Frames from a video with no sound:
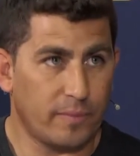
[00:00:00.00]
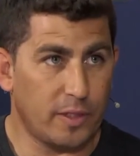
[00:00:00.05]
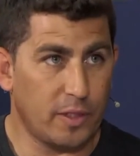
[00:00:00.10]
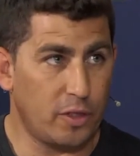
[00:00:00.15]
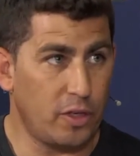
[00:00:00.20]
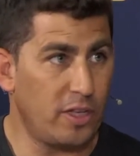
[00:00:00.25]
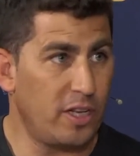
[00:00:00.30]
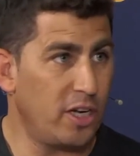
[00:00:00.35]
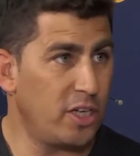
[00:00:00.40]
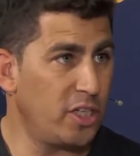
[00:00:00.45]

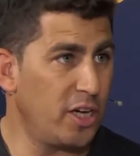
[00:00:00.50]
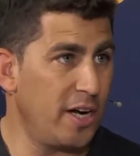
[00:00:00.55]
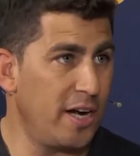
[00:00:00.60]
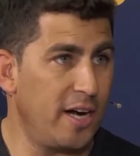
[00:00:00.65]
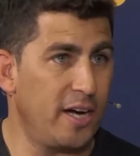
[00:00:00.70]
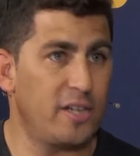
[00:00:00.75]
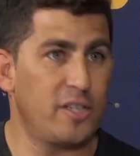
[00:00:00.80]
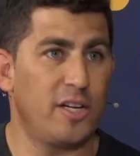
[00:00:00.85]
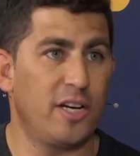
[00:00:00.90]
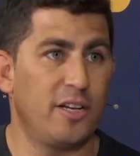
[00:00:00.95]
So the
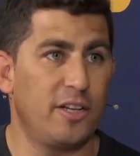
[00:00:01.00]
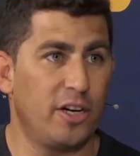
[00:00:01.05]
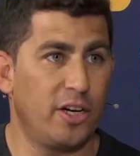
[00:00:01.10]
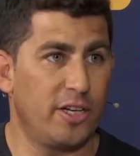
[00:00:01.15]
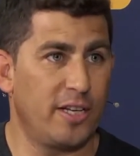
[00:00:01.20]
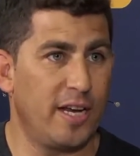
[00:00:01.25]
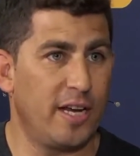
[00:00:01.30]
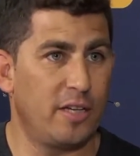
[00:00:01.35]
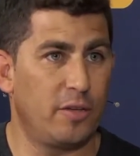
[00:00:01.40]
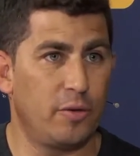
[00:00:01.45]
engineers in their
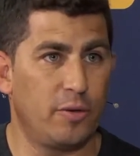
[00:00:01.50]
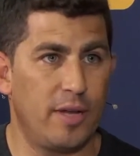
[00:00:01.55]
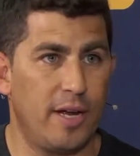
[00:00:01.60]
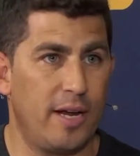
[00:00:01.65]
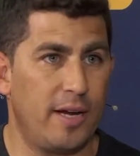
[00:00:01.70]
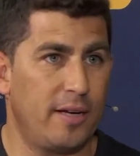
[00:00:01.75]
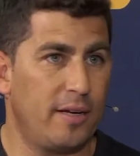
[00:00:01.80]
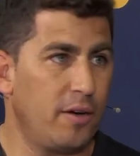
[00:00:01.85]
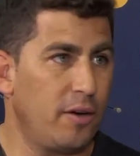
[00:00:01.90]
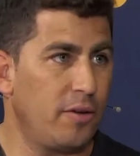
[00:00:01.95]

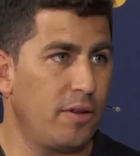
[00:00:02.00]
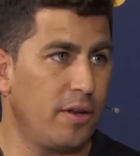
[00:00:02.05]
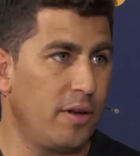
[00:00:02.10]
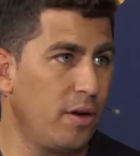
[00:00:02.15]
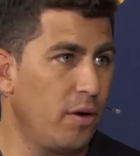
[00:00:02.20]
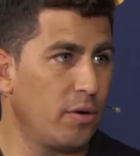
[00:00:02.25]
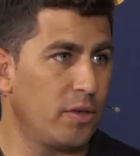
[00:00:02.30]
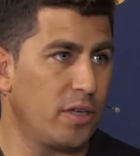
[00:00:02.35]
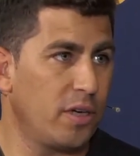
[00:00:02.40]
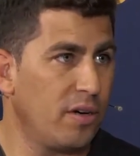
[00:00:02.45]
day-to-day, -day, you know, the
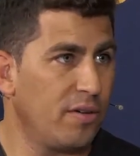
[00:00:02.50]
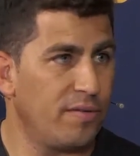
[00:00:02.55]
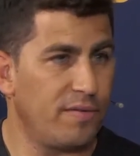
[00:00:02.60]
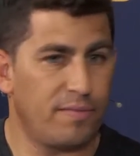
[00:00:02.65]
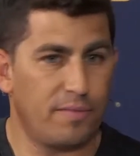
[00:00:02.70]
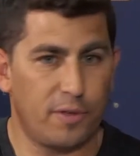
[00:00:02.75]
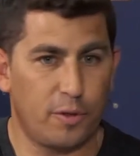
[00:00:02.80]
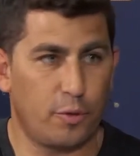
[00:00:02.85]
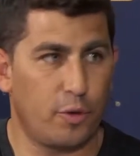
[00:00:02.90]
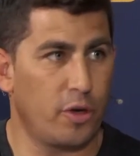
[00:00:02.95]
notion of
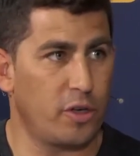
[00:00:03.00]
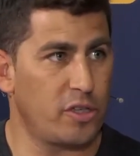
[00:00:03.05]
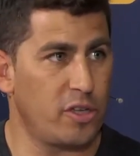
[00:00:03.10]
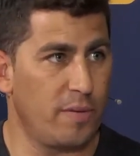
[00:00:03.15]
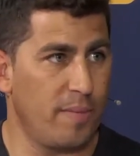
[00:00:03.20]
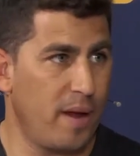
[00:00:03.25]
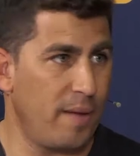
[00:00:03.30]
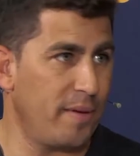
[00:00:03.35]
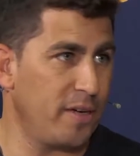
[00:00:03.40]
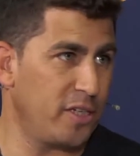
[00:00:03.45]
it works on
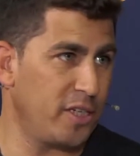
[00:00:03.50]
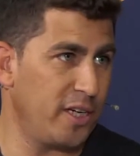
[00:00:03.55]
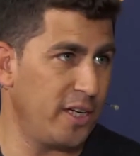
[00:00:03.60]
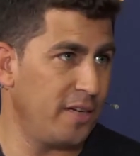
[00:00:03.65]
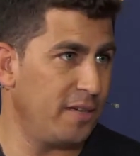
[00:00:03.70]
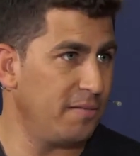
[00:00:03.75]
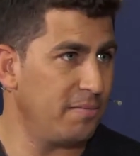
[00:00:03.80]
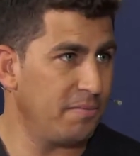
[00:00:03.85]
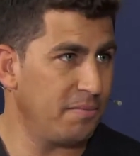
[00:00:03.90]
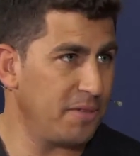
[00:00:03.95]
my
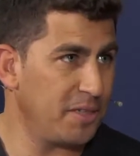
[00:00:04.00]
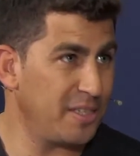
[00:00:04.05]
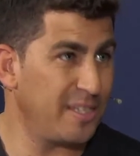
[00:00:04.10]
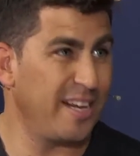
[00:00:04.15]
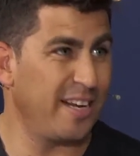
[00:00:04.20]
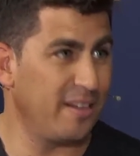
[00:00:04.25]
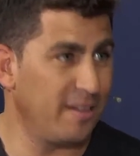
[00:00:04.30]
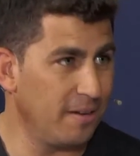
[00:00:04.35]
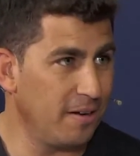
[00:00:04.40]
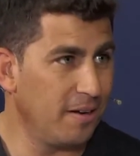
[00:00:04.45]
machine is
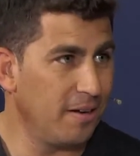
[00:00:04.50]
dead.